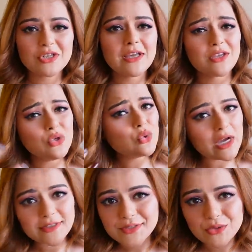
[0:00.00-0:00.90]
Like, you
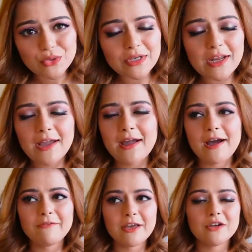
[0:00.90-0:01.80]
guys know that I
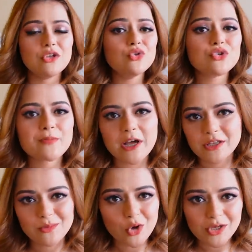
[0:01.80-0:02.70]
have like a huge Bath
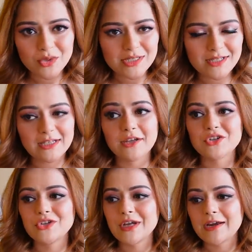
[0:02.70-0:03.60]
and Body Works
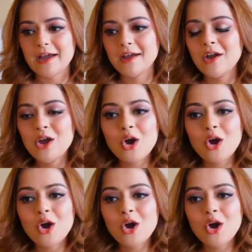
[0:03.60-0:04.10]
collection, and I